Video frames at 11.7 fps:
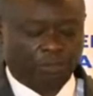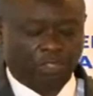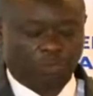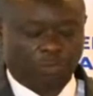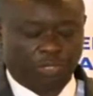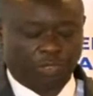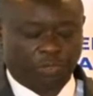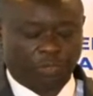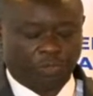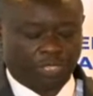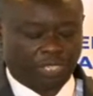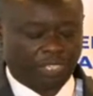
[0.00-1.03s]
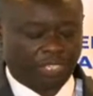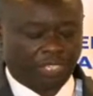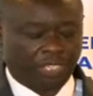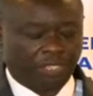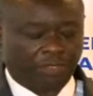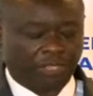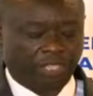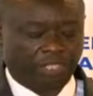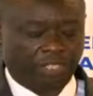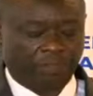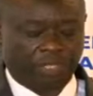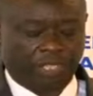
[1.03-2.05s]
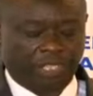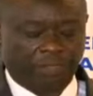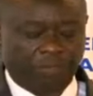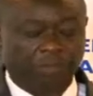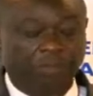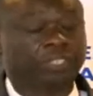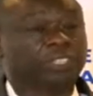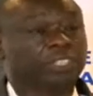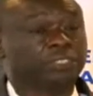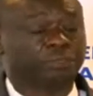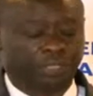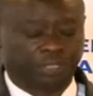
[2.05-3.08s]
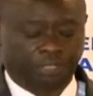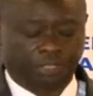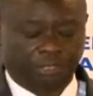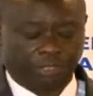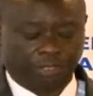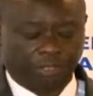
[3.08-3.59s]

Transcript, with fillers: What we do with the internet connectivity will make the difference.